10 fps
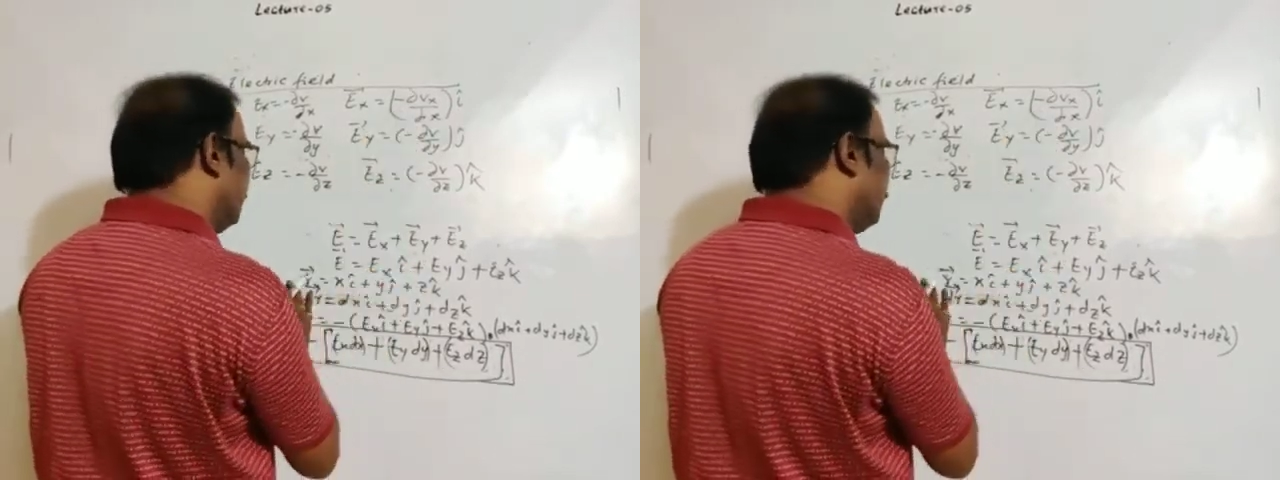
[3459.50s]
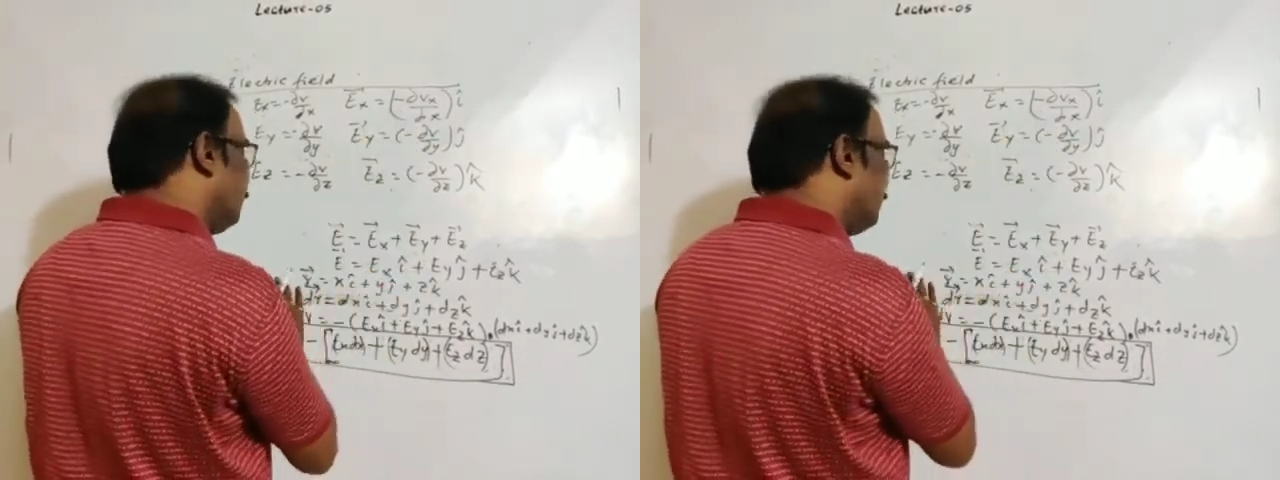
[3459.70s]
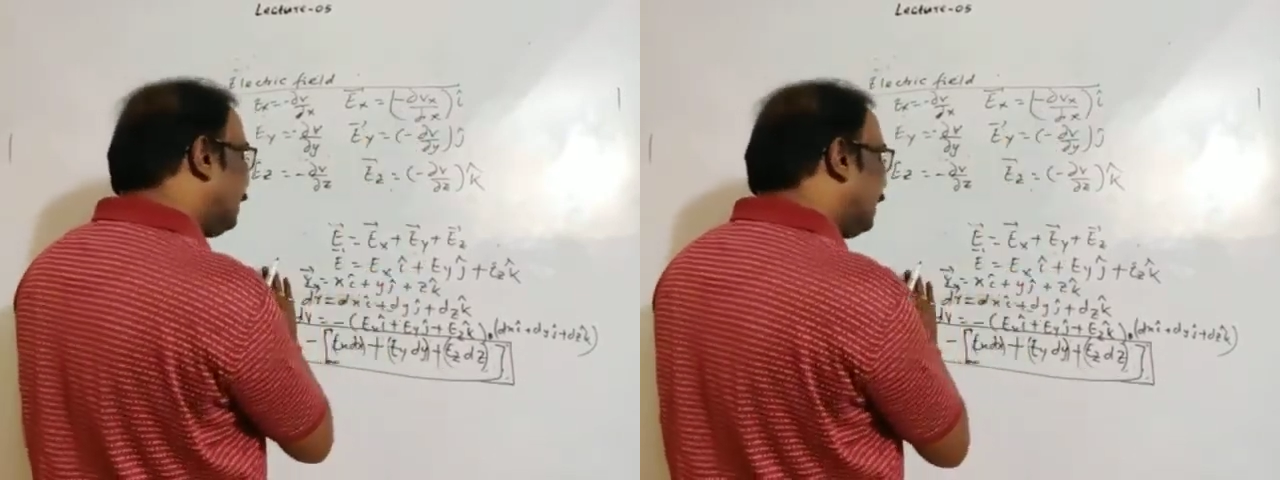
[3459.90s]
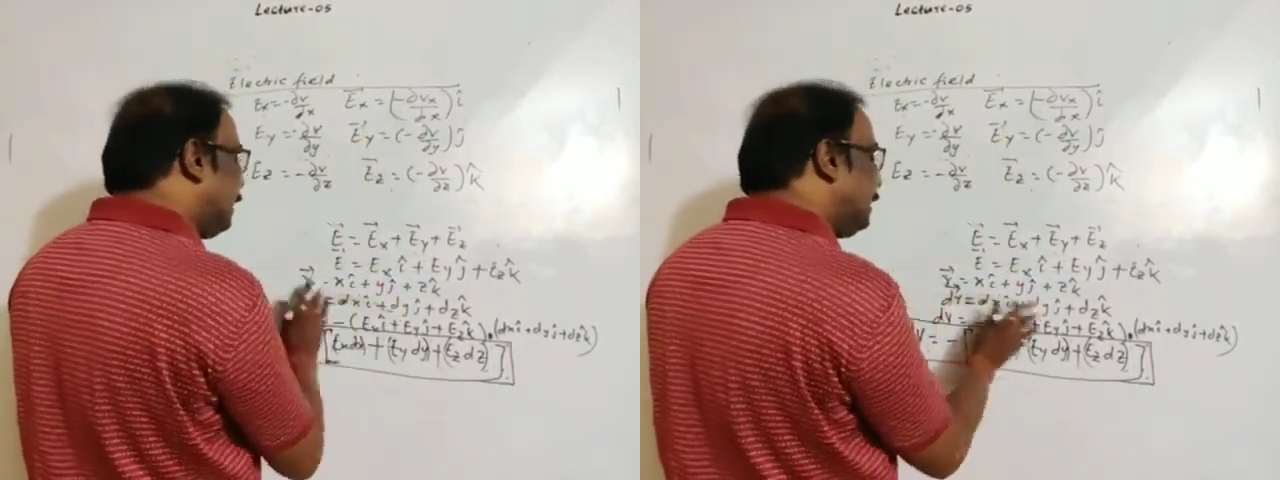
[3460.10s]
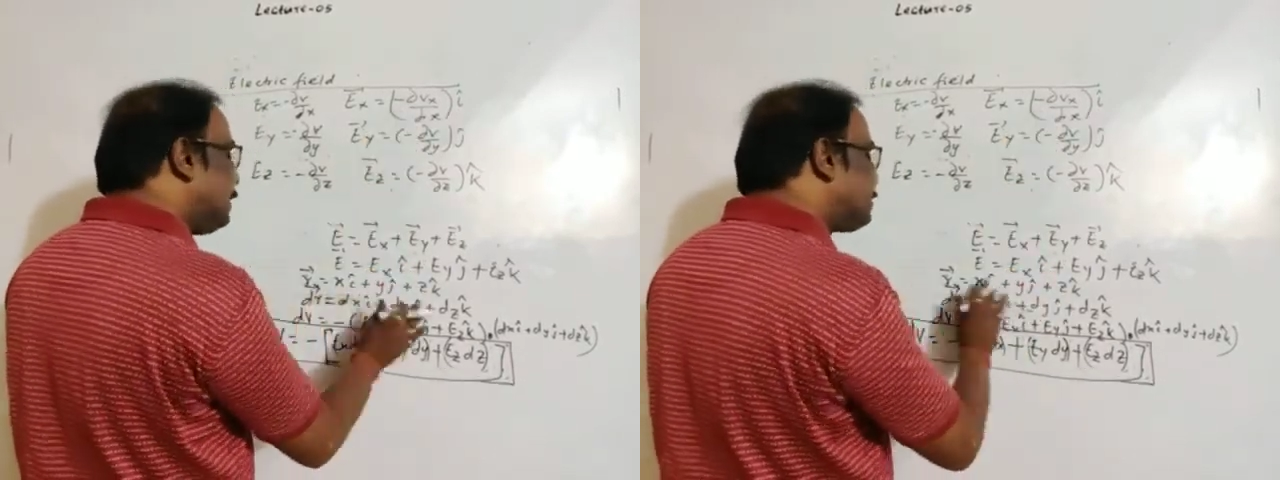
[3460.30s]
Well, I
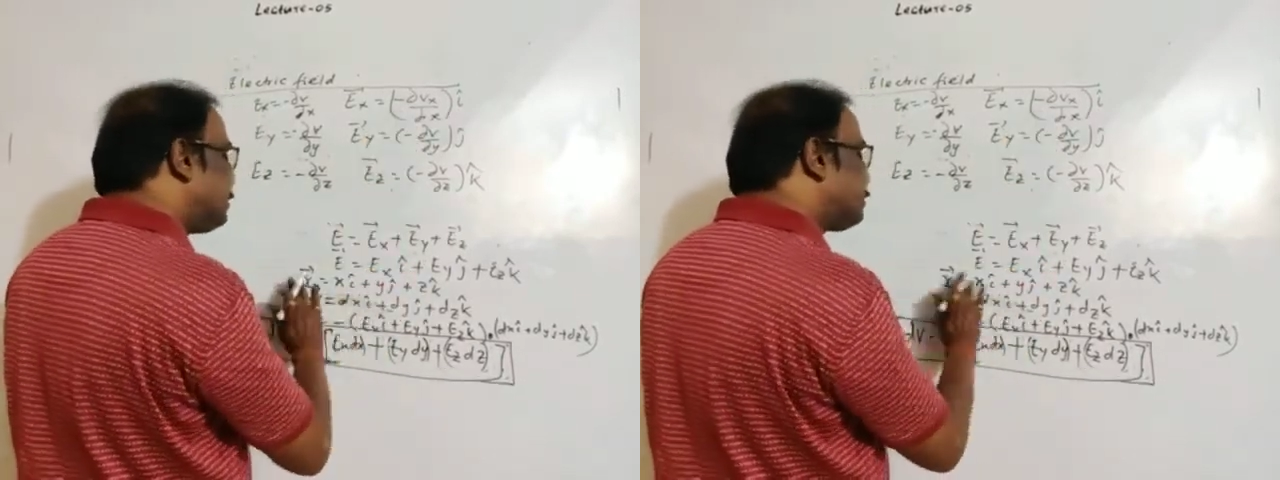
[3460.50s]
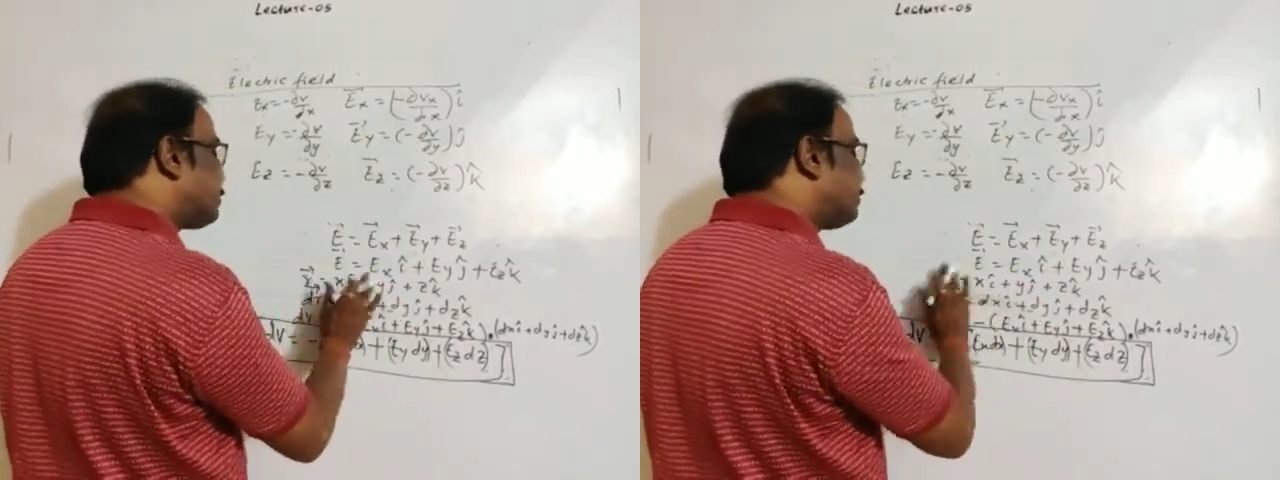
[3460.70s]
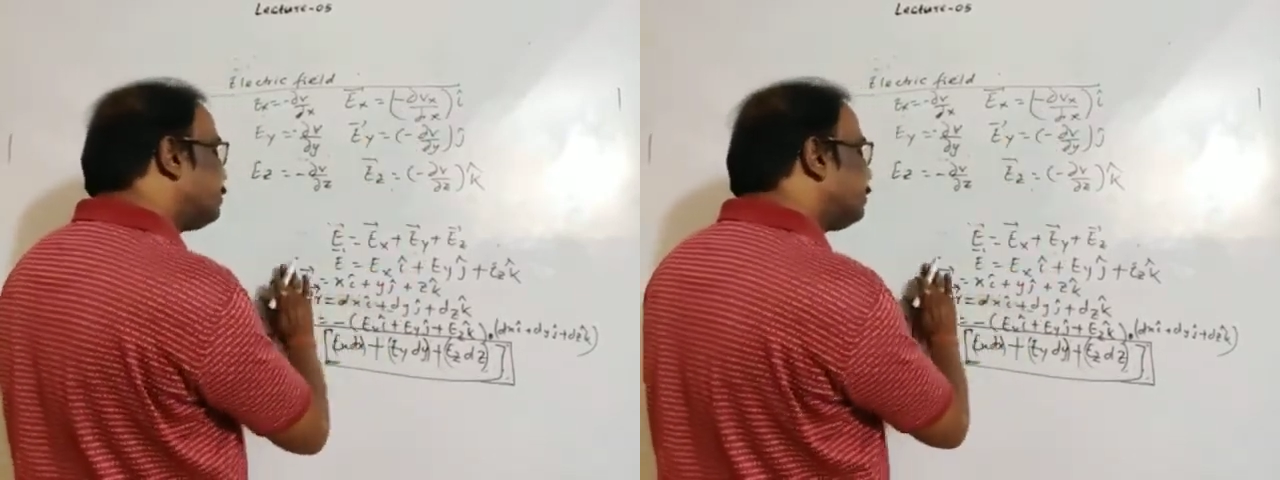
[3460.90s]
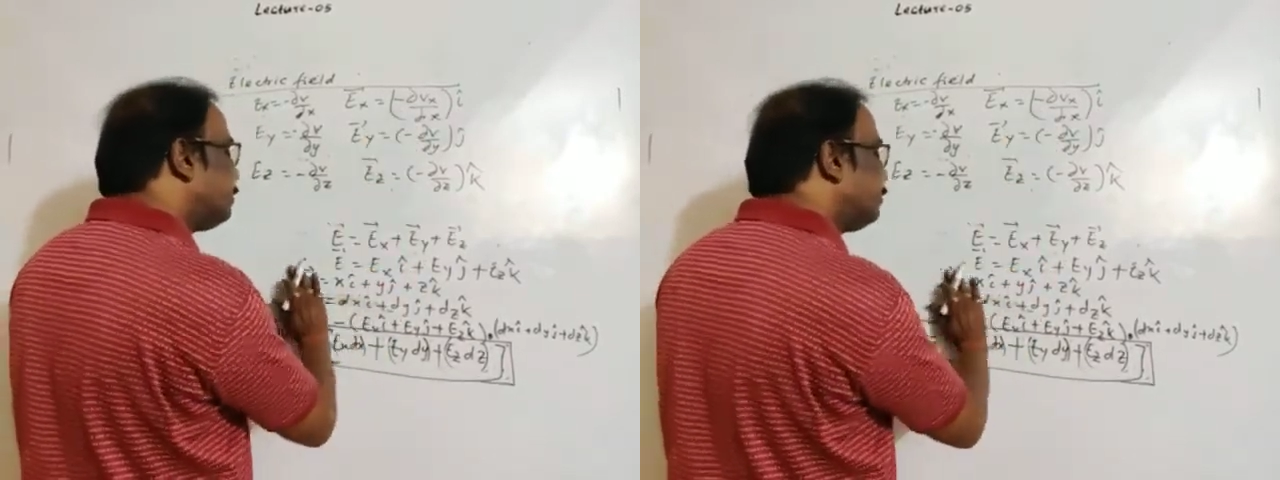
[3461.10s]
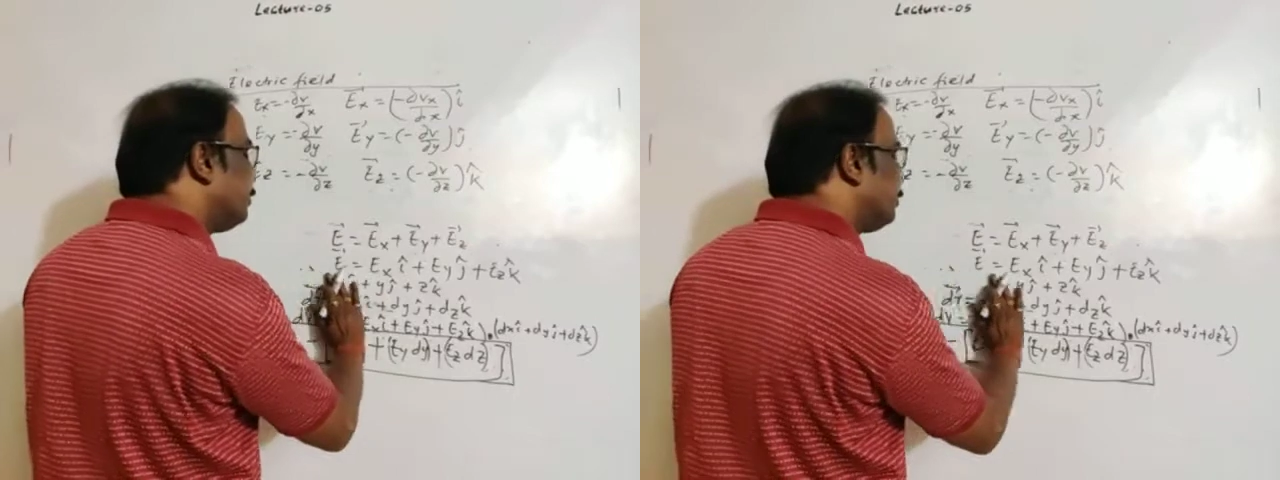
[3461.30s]
erase it
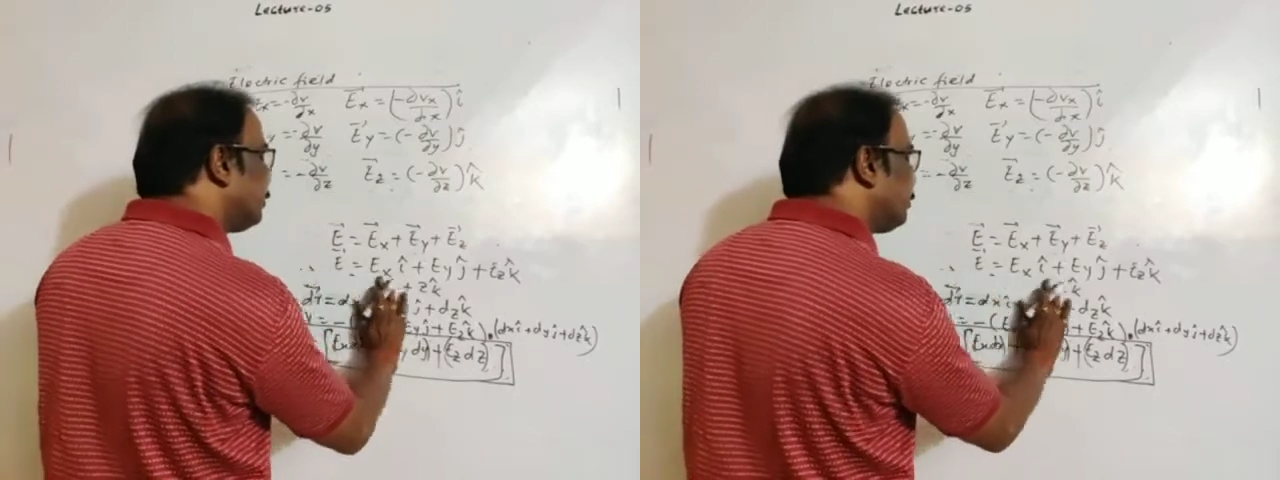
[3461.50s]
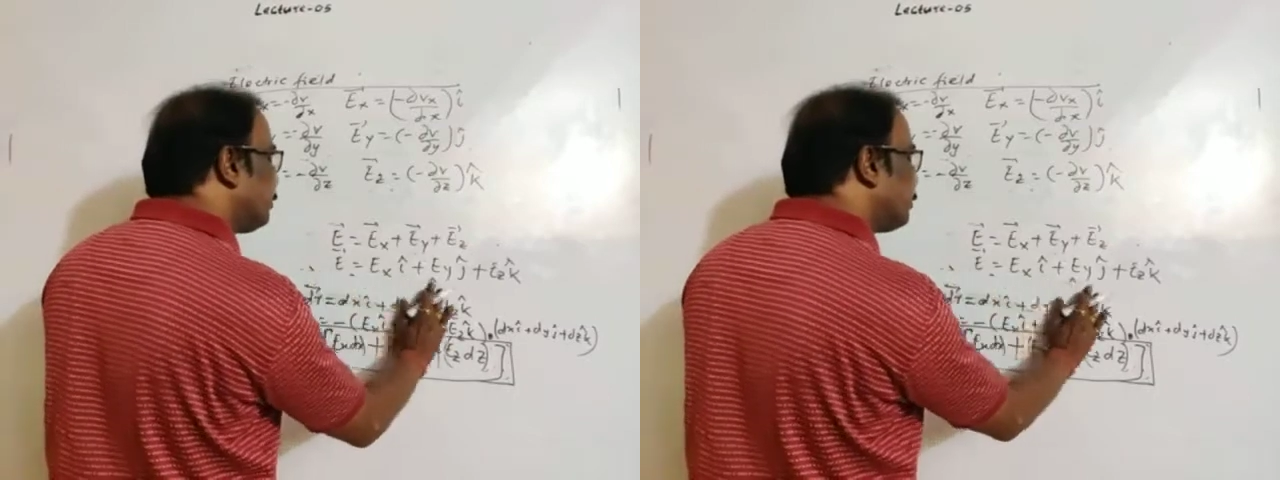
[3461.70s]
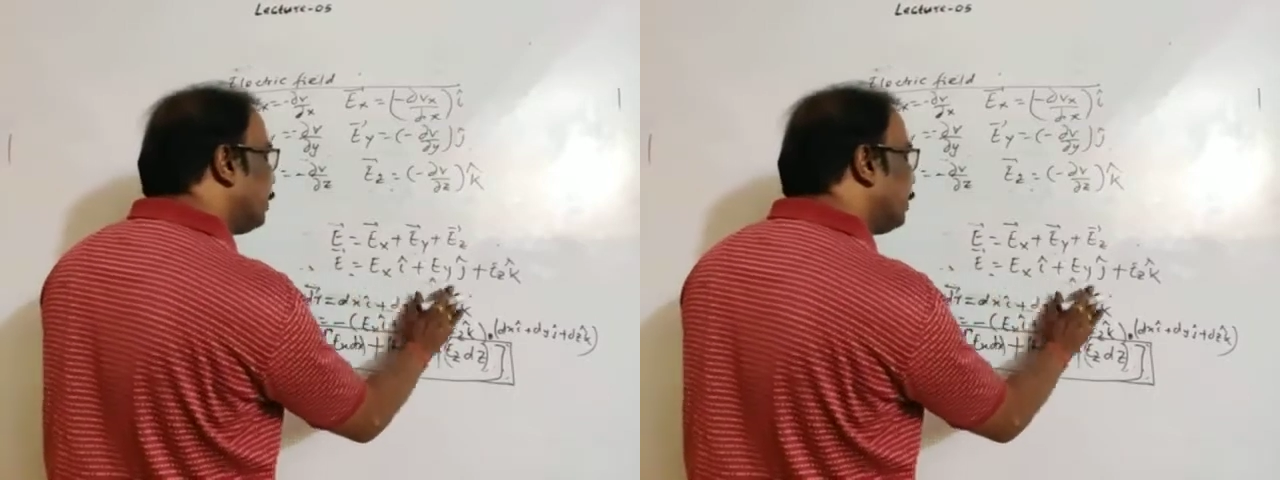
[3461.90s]
to